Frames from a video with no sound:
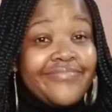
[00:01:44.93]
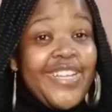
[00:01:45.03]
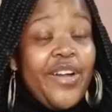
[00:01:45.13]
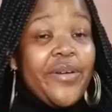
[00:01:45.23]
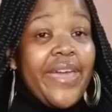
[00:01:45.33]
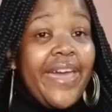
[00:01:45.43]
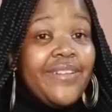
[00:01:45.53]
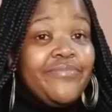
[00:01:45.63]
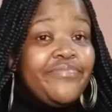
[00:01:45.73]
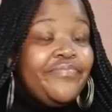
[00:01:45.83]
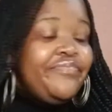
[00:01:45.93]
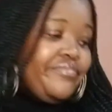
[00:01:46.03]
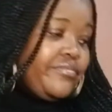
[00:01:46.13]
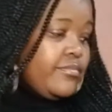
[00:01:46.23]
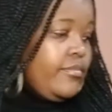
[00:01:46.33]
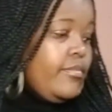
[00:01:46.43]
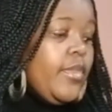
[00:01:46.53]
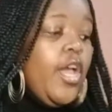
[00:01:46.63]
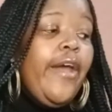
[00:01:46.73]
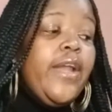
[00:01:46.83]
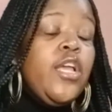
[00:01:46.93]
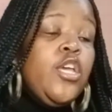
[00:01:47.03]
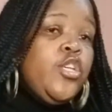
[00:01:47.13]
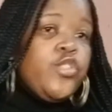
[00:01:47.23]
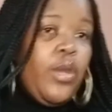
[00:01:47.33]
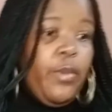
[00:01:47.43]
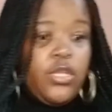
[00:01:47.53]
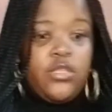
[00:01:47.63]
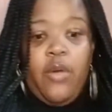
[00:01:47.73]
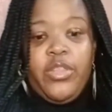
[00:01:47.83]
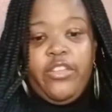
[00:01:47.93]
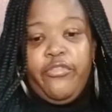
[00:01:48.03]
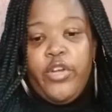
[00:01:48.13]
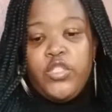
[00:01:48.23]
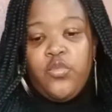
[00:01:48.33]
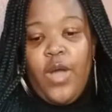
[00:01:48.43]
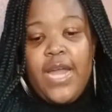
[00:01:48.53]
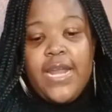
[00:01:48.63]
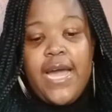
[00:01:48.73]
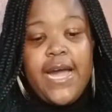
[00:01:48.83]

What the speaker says: Okay? Alright, so I'm going to start with the first one.